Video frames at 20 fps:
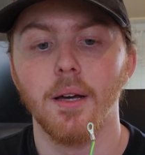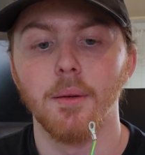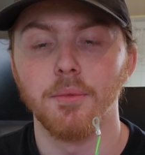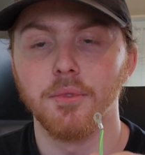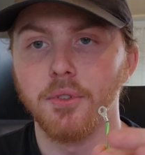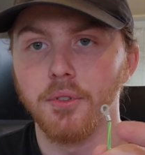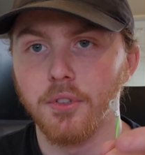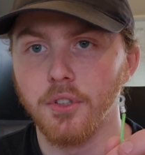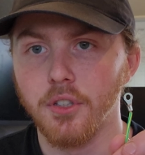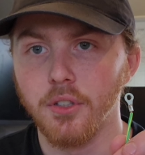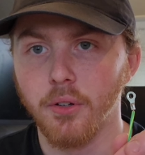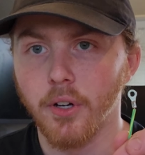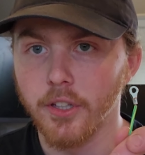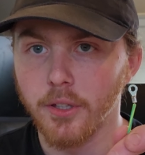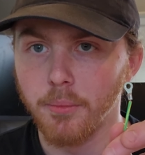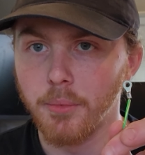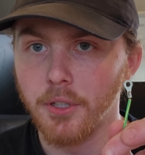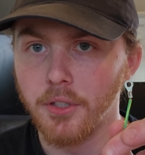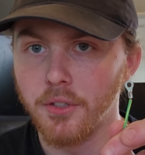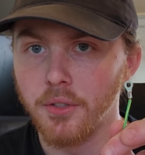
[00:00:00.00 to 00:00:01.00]
So you don't have
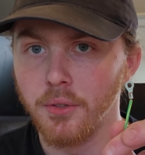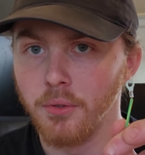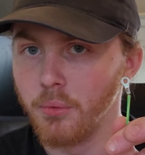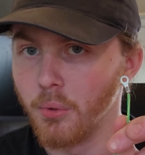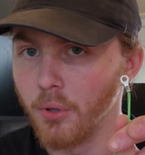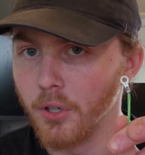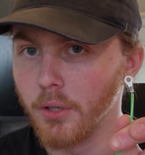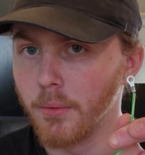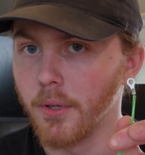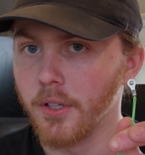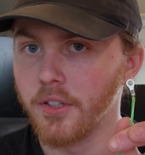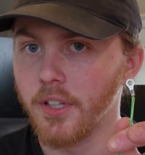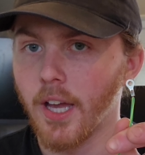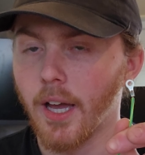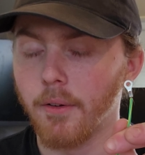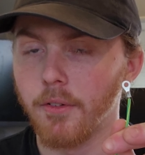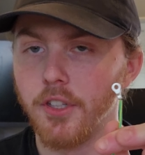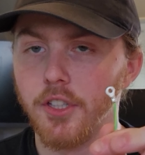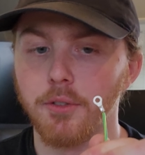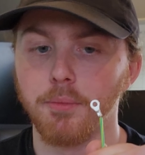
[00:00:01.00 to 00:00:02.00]
to be too worried about
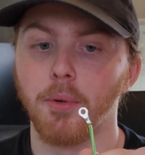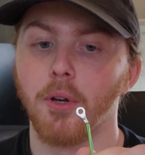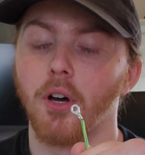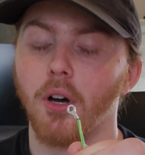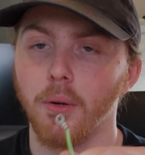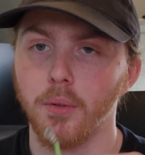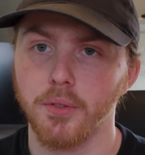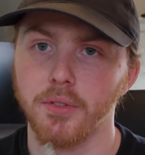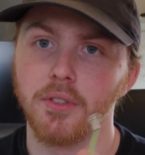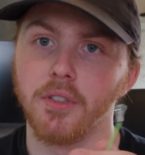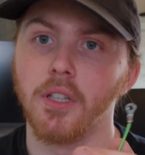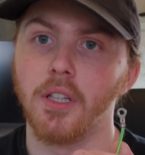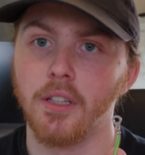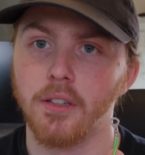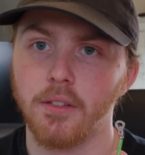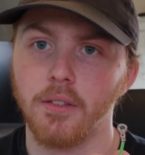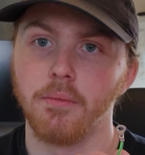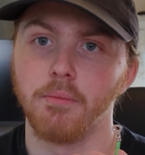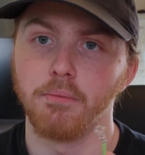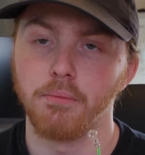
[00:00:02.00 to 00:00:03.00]
having this, but
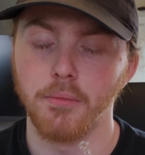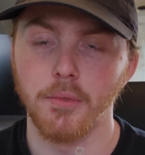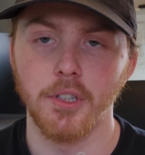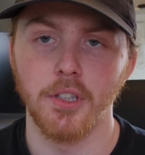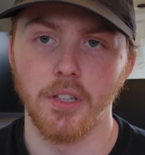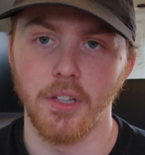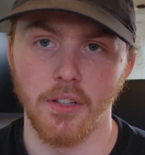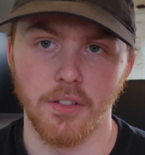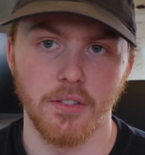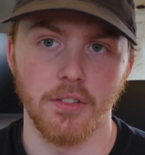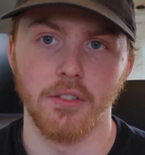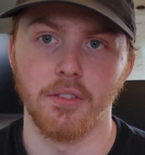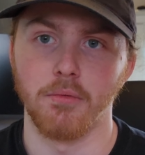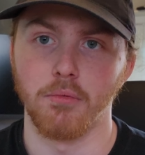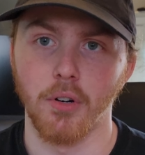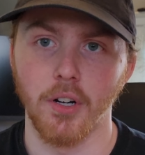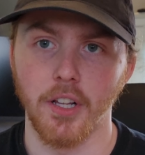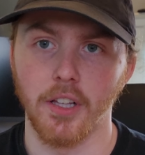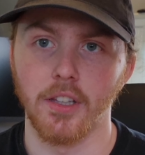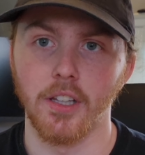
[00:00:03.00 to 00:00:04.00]
obviously this is
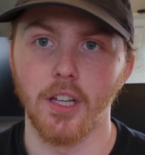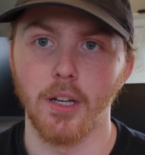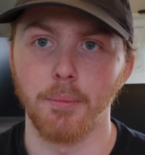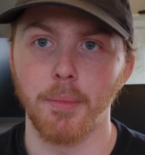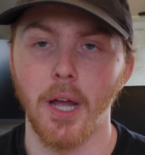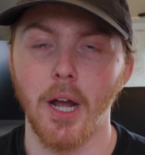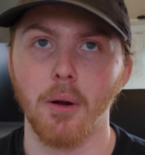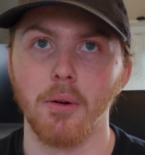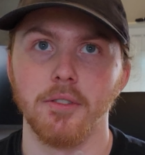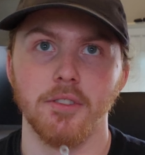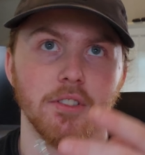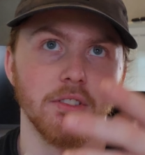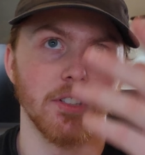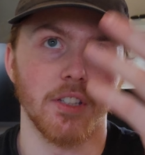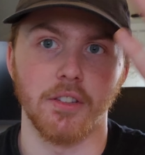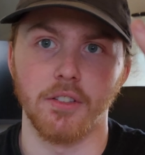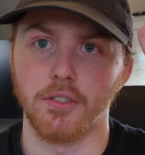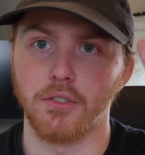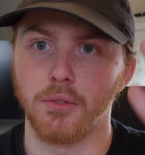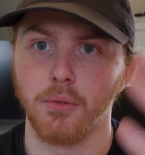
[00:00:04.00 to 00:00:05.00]
running a lot of power, just
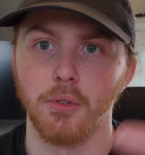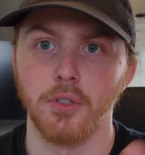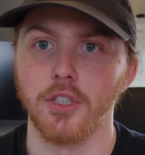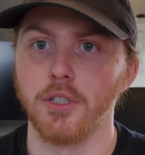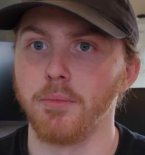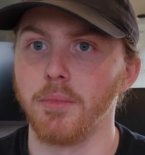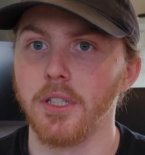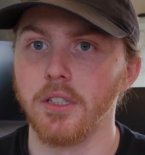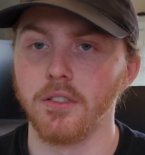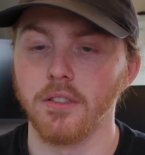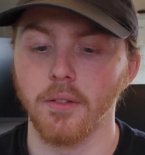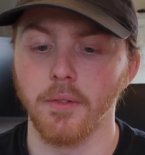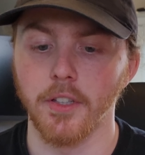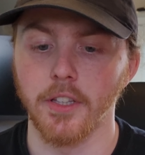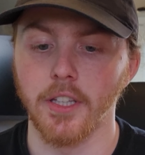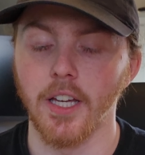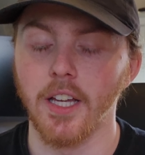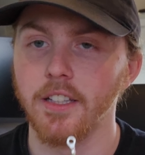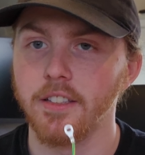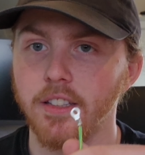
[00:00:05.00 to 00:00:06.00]
like the solar RGB and stuff like
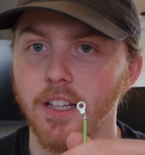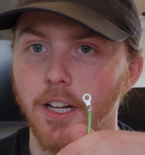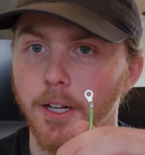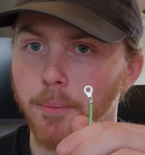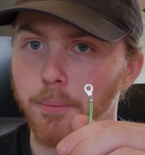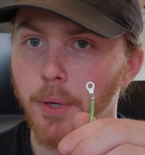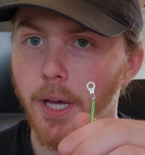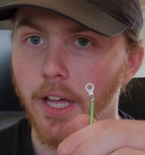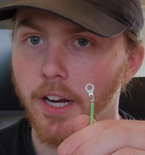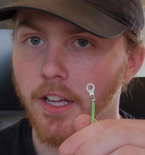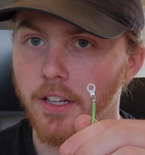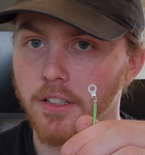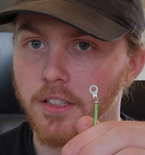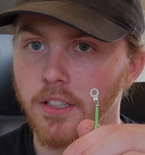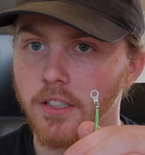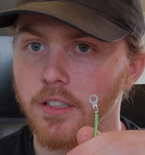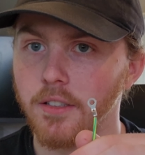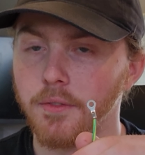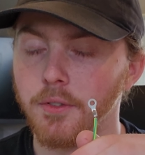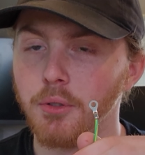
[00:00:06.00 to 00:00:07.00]
that. It's not a bad
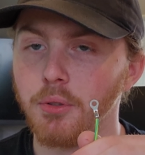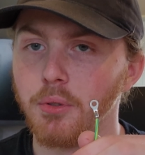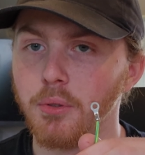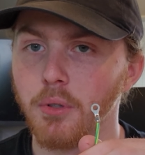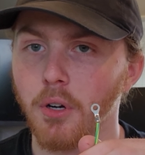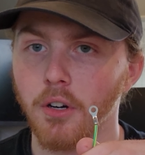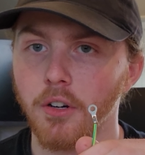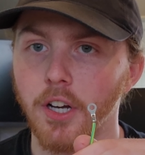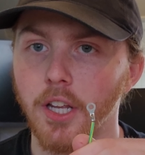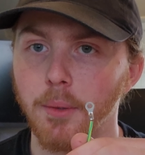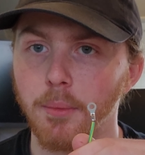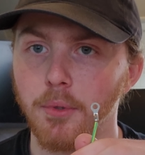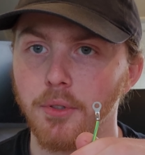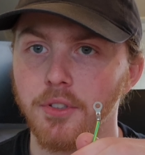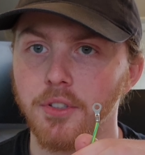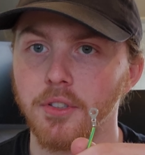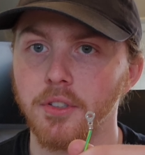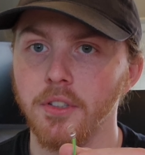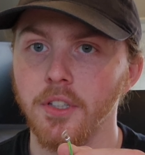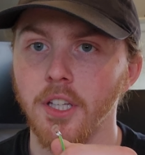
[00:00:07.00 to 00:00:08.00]
idea if you are able
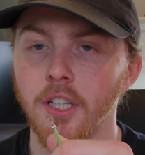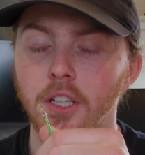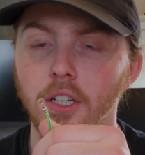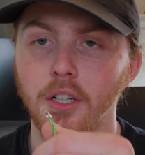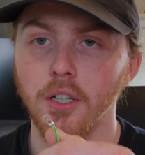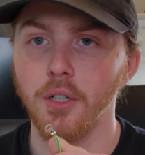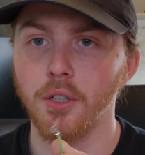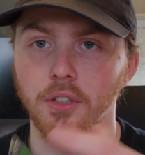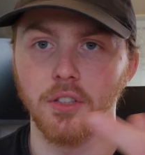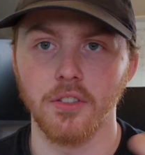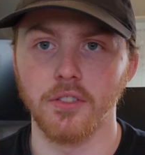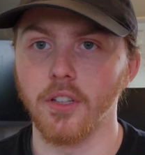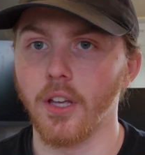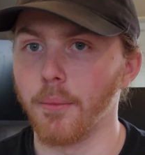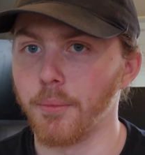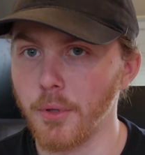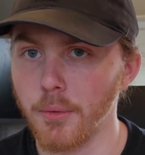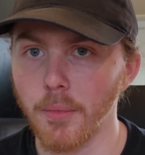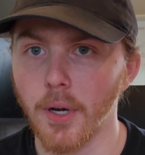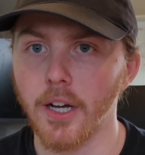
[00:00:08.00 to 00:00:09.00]
to hook this
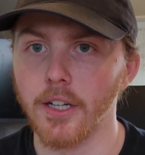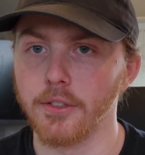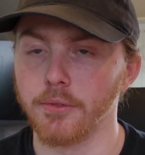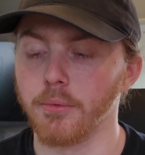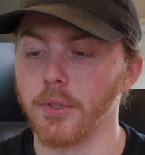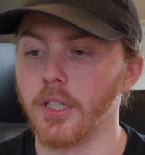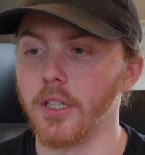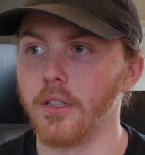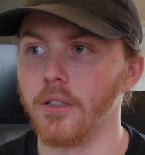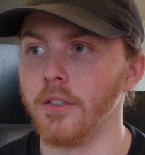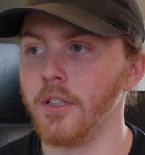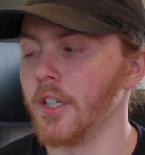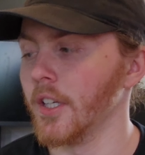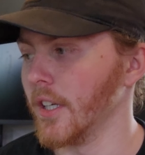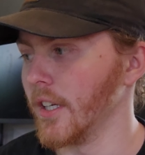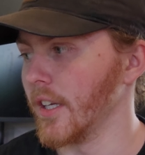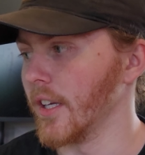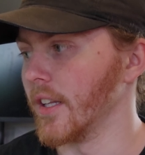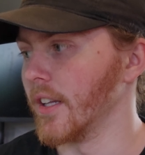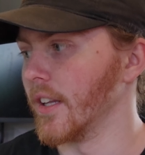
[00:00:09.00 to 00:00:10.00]
up. You might as well,
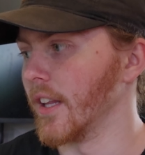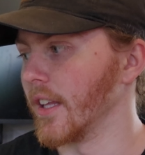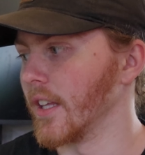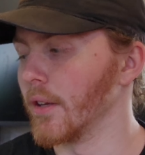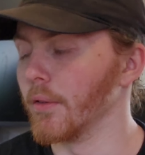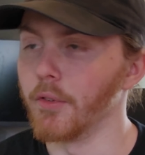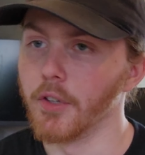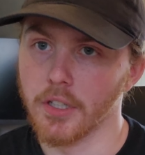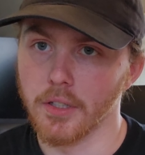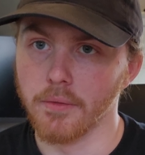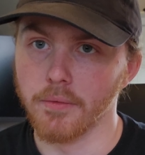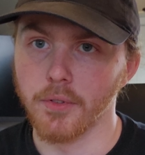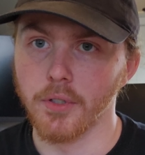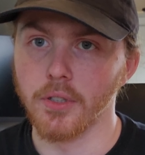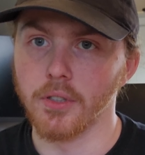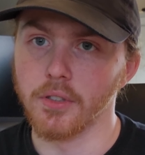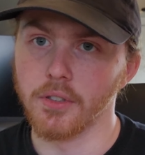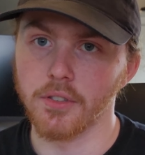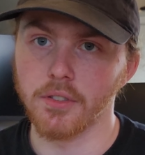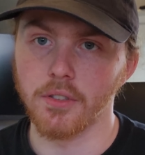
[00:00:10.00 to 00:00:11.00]
and they give you the
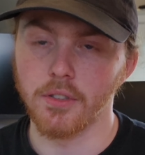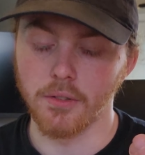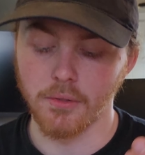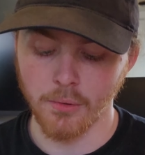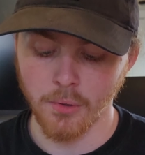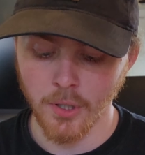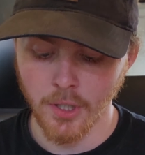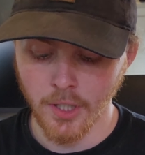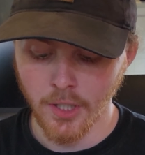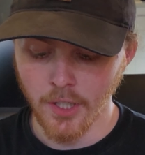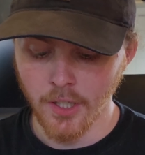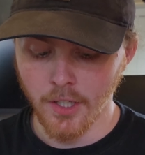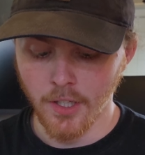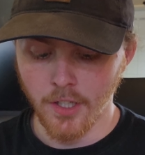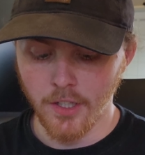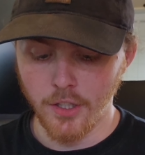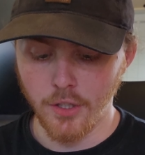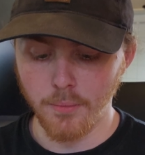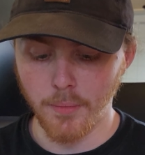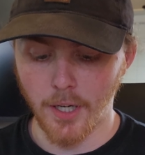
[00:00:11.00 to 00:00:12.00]
converter, so
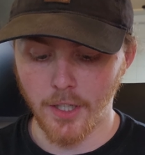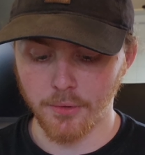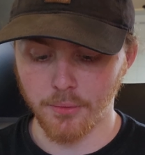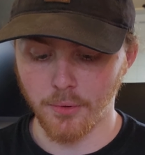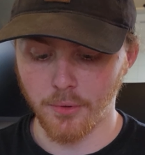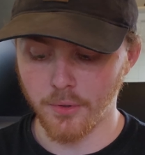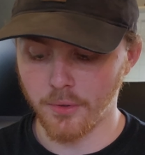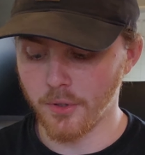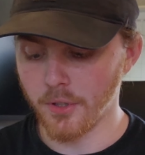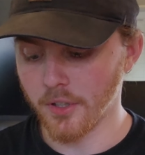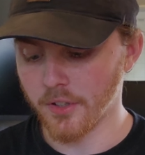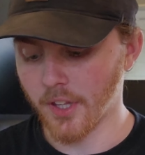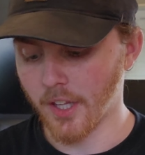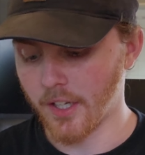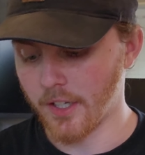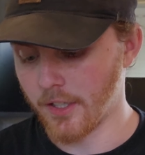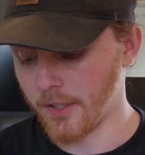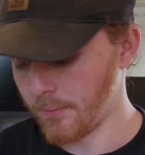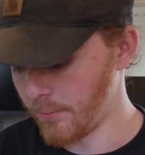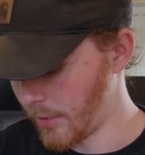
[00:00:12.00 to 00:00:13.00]
you might as well hook
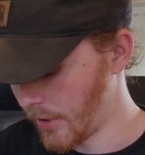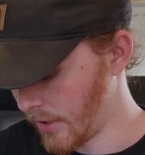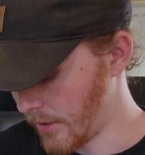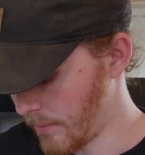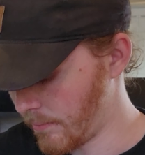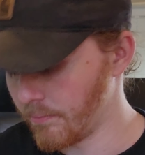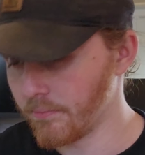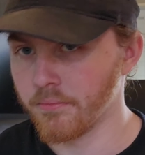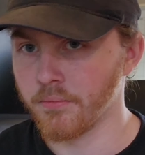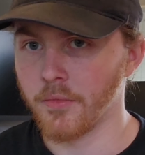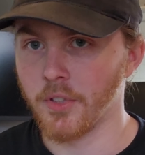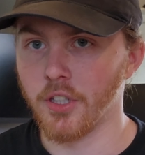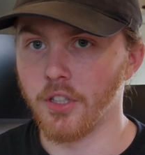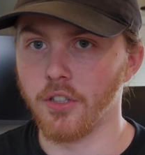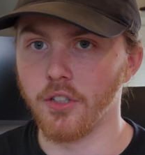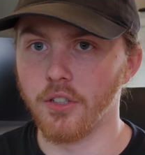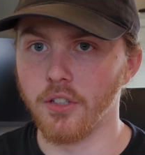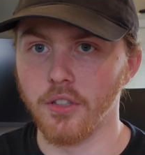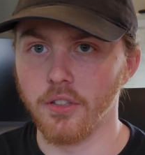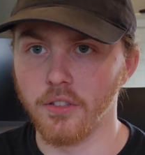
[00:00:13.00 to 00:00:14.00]
that up. But
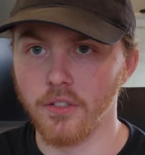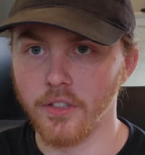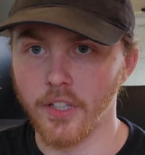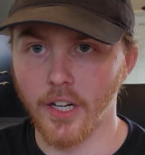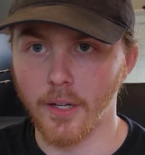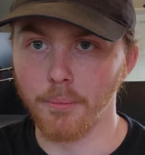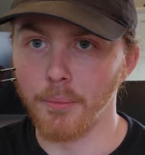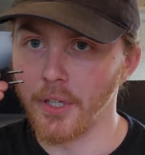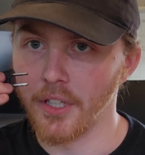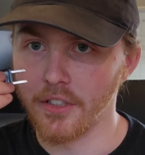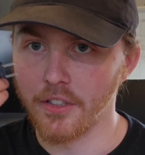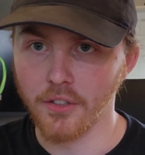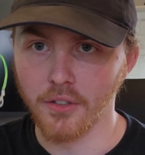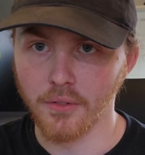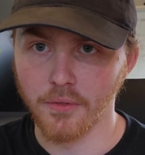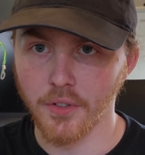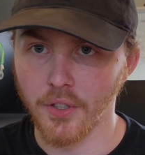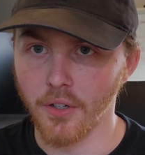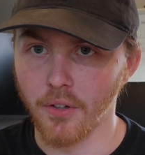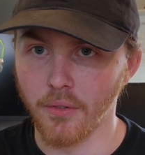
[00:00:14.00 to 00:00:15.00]
not a big deal
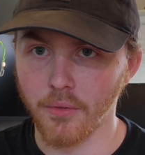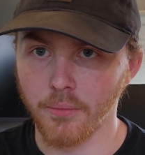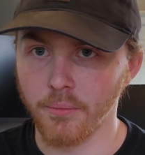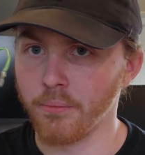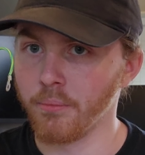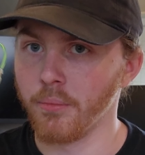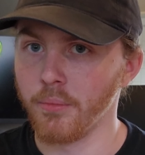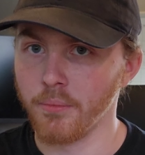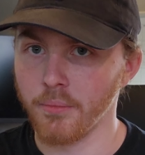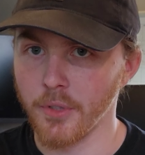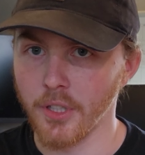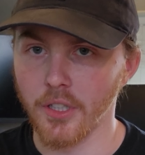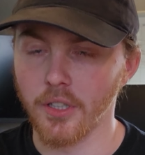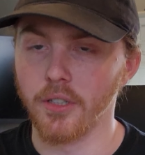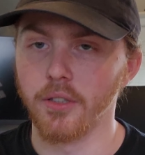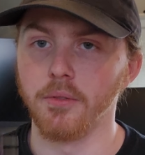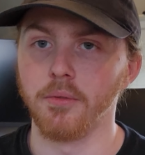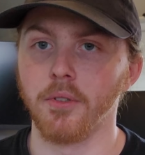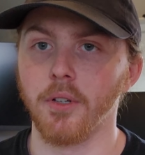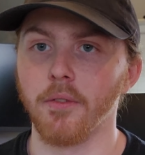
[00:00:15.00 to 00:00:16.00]
if you don't,
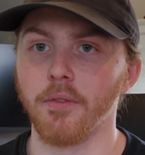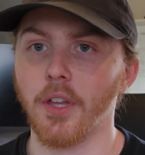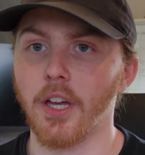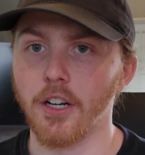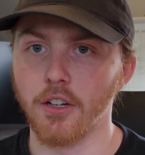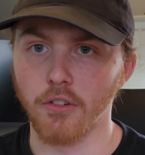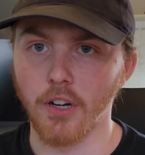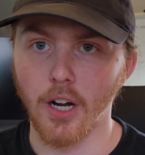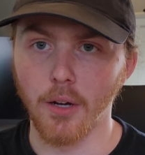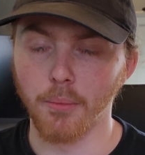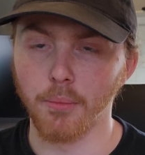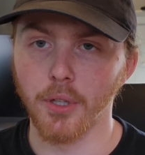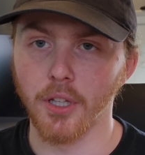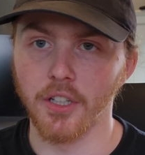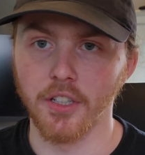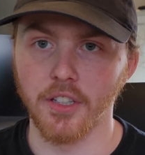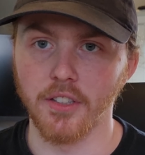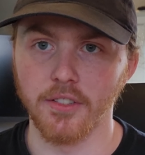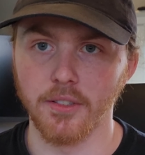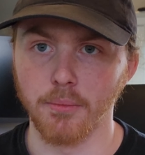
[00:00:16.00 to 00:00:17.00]
if that ground
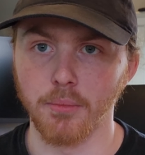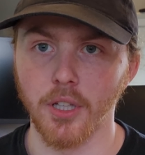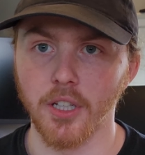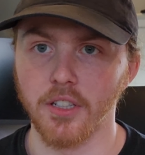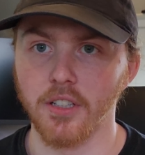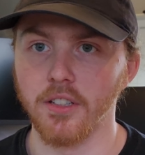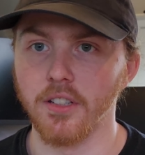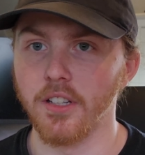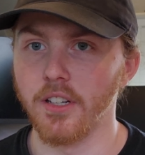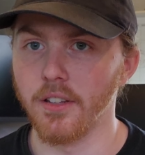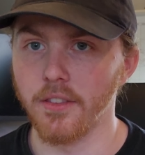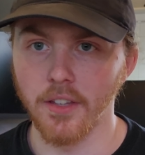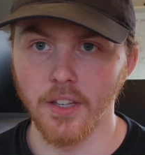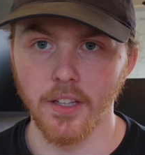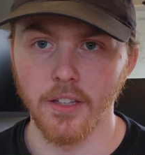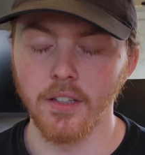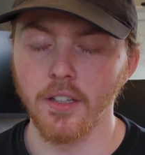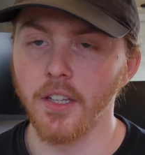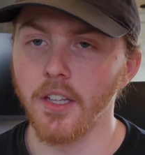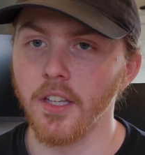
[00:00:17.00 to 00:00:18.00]
plug isn't plugged into
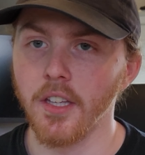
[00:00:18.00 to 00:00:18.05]
anything.